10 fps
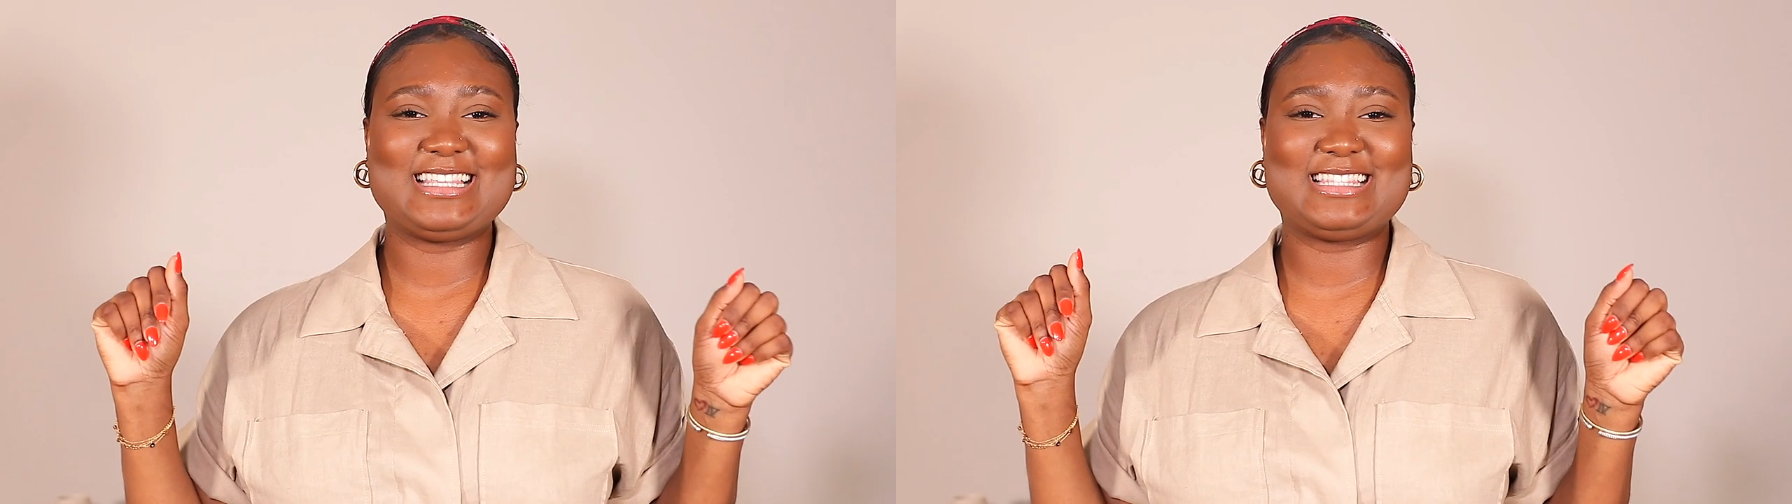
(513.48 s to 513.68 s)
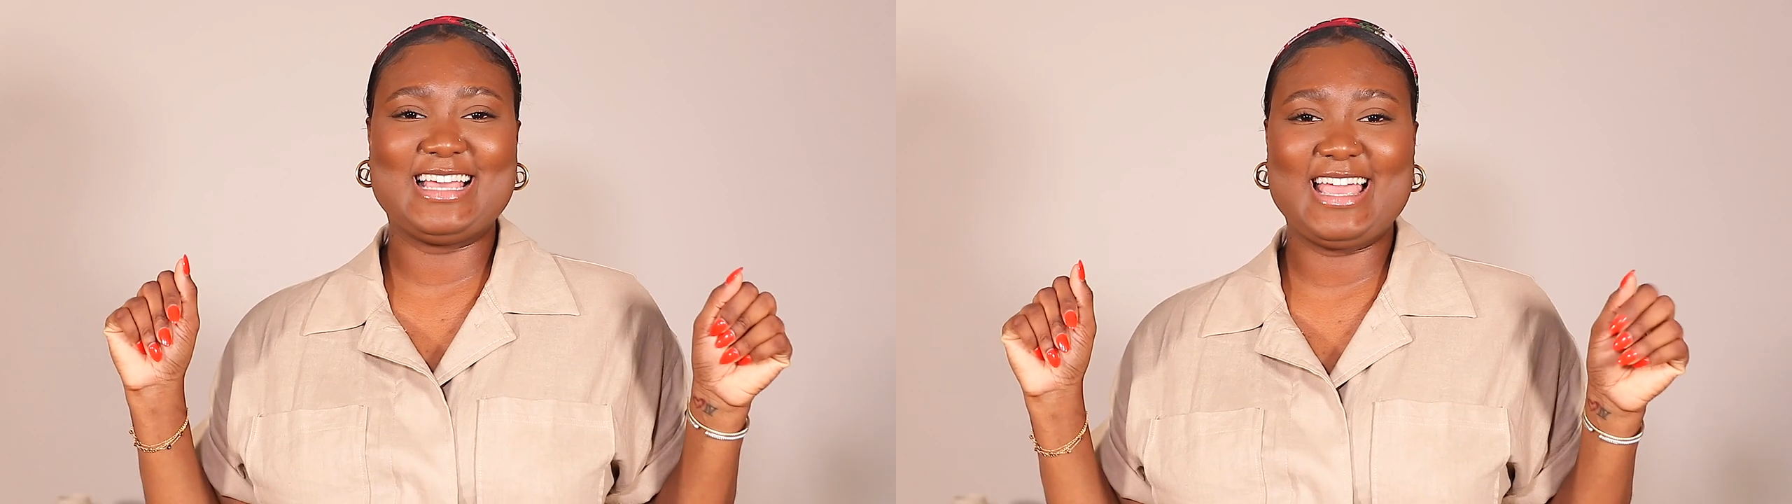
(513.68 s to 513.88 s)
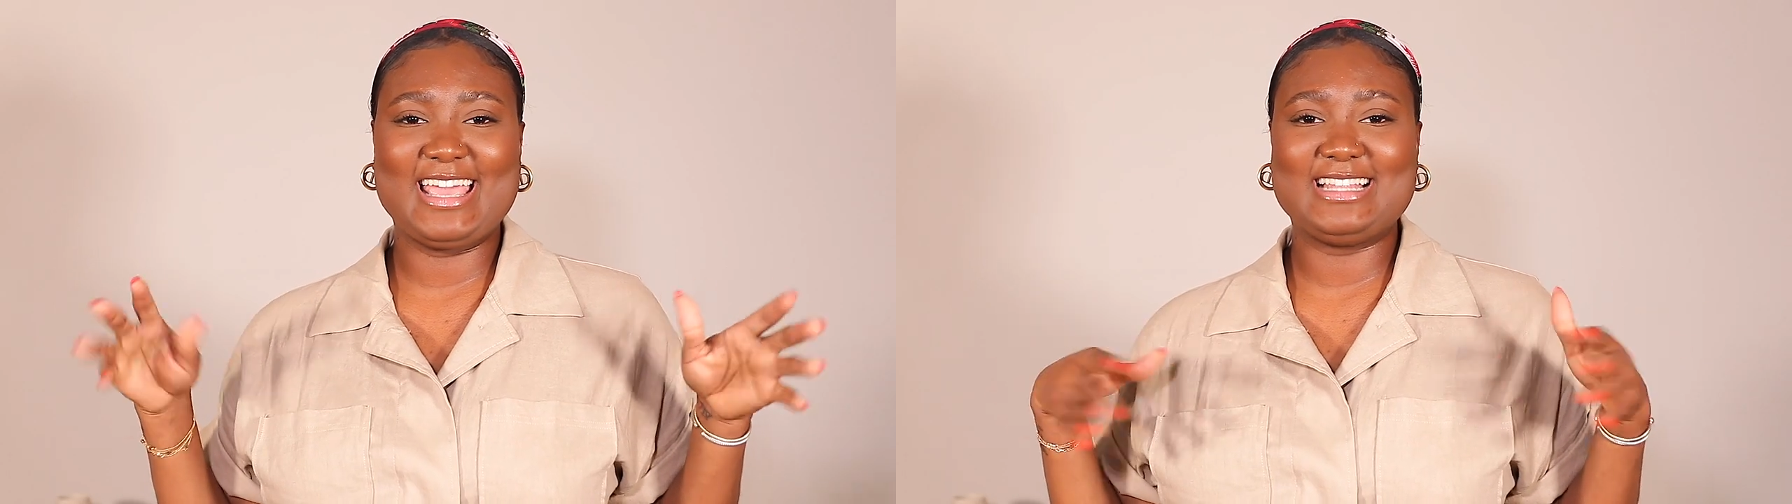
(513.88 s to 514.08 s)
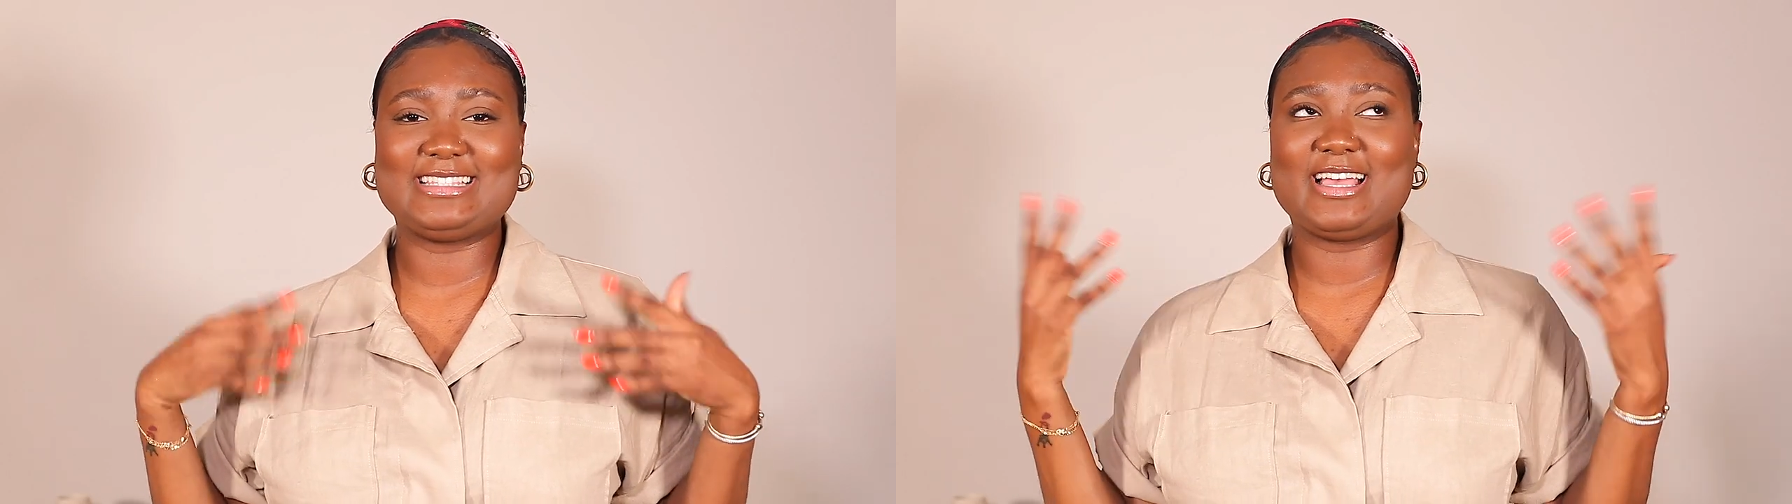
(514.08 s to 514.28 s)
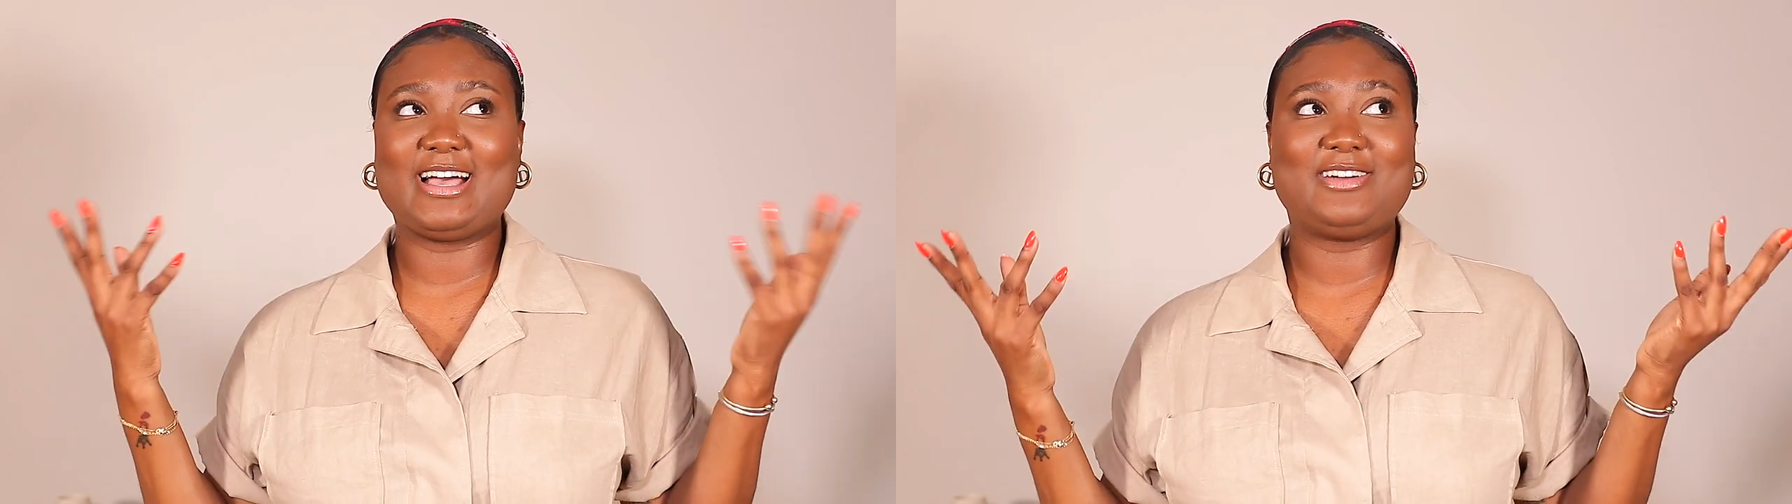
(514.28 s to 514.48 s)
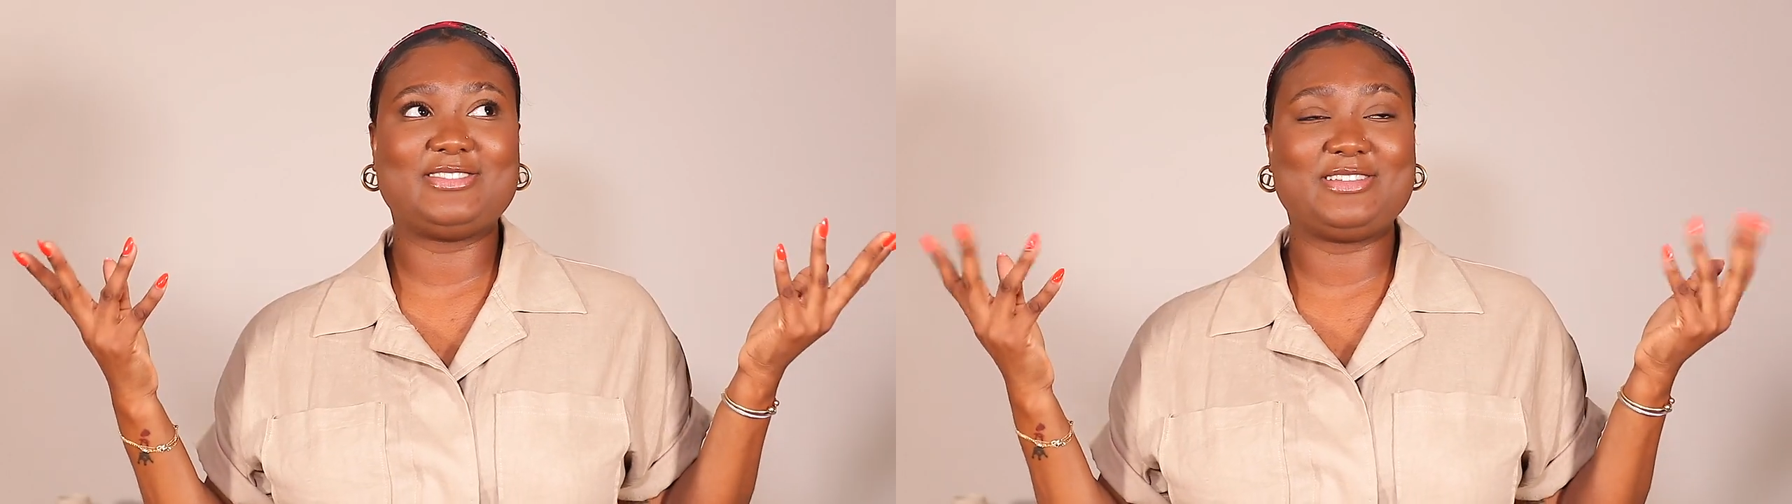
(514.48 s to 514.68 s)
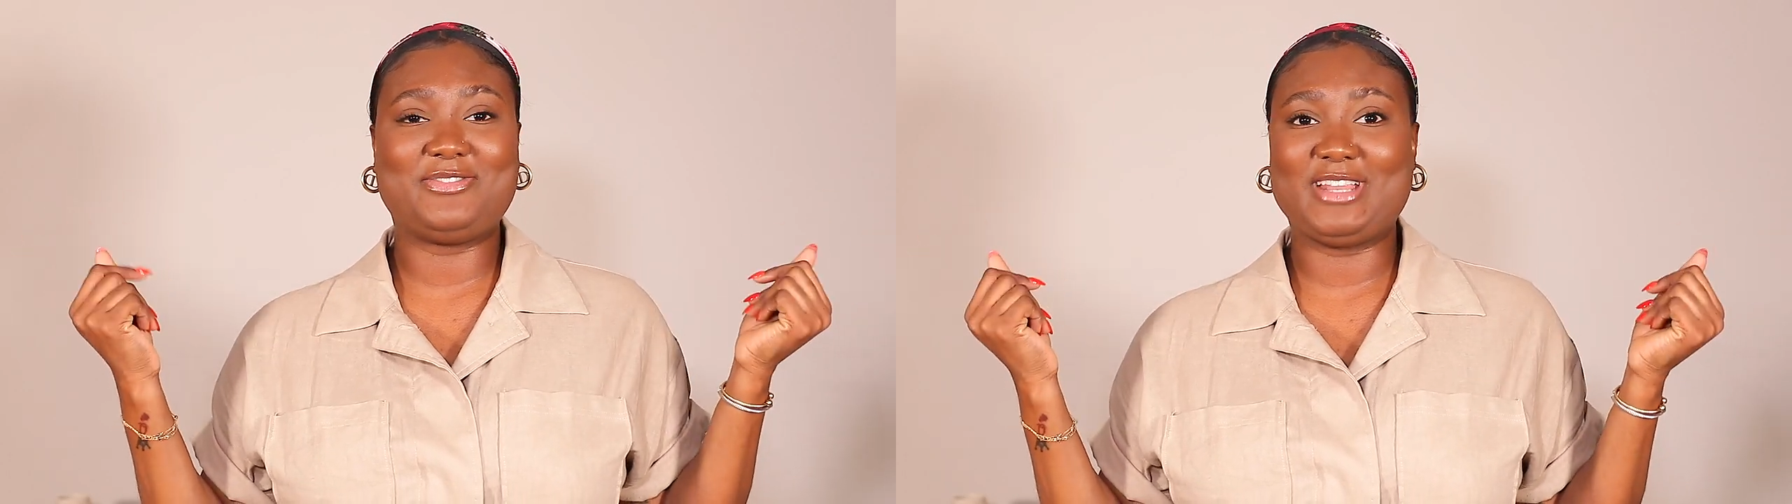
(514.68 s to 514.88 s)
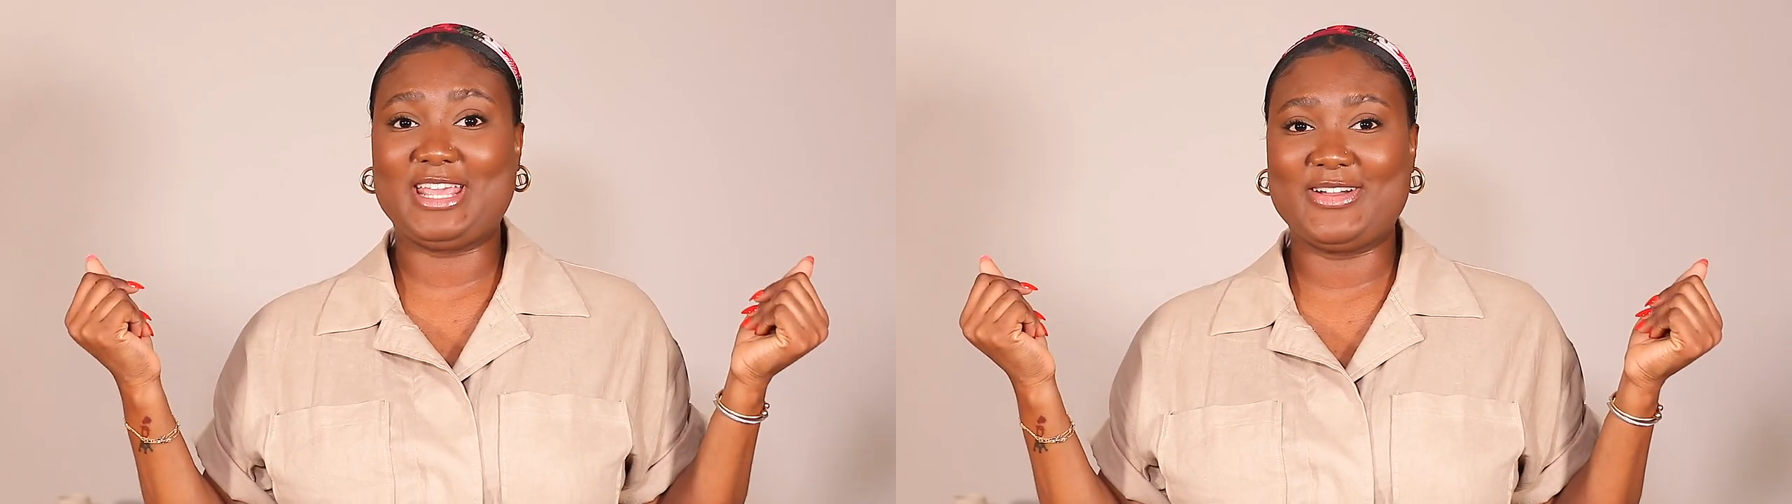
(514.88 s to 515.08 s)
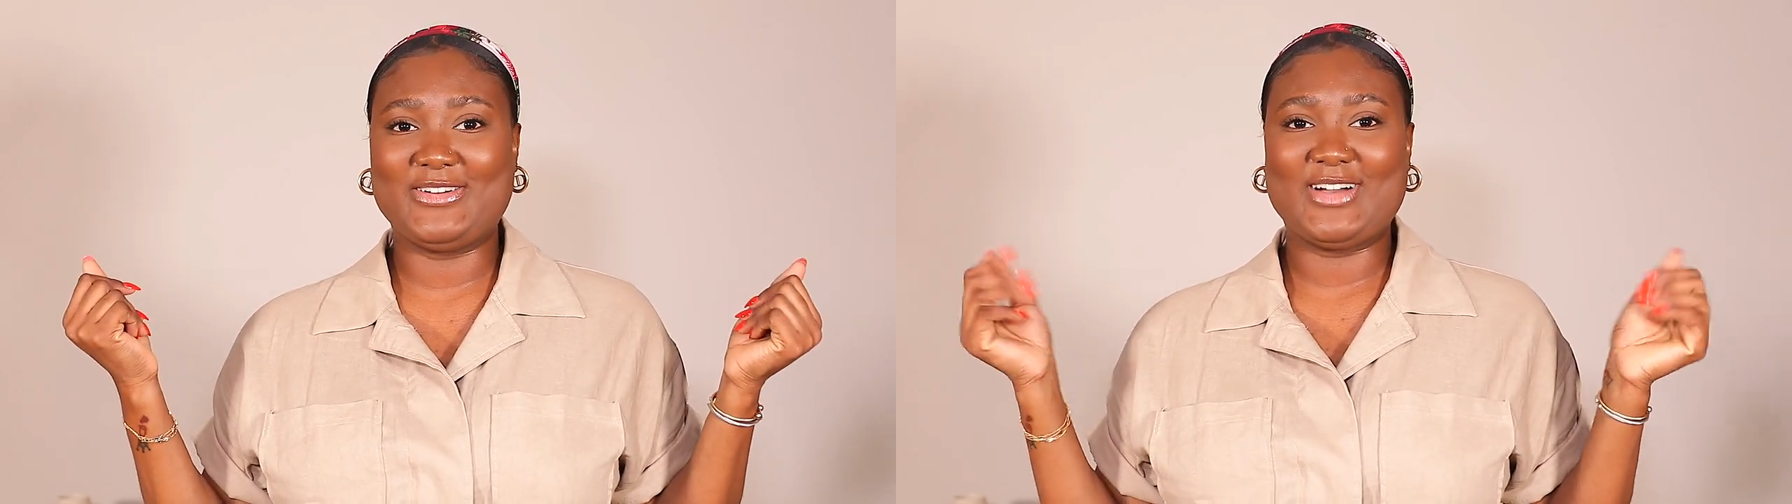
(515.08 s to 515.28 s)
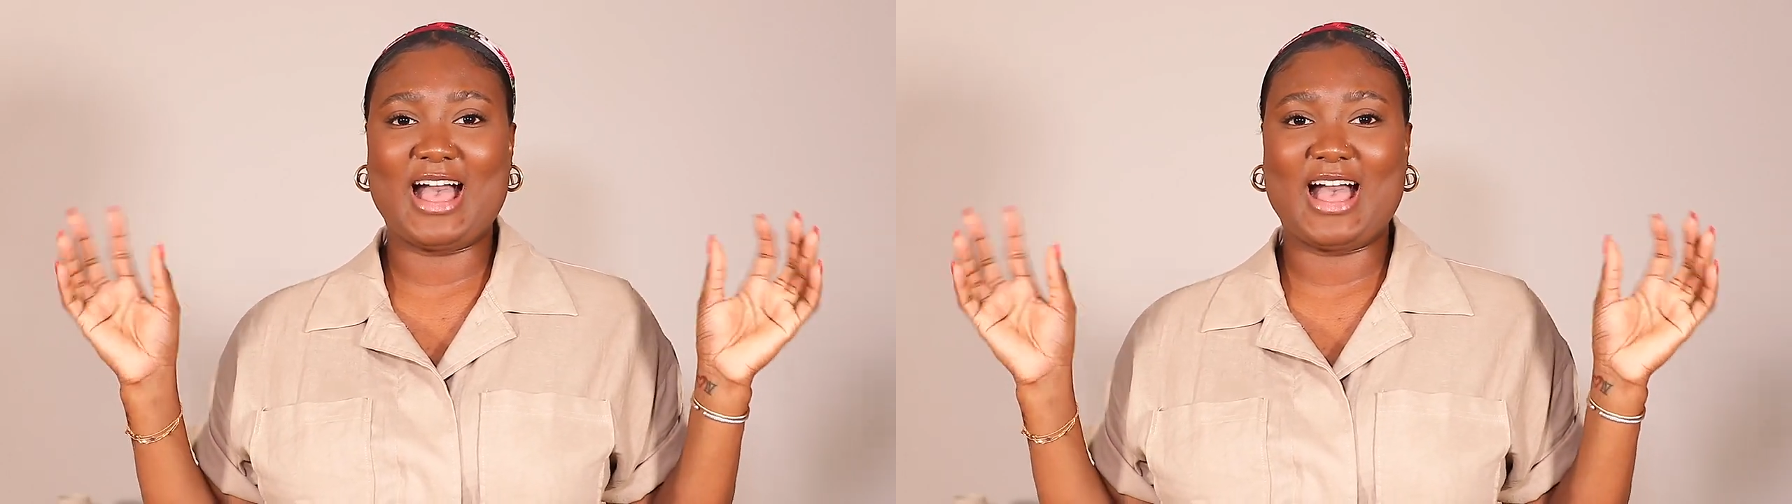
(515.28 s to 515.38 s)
is the end of the video.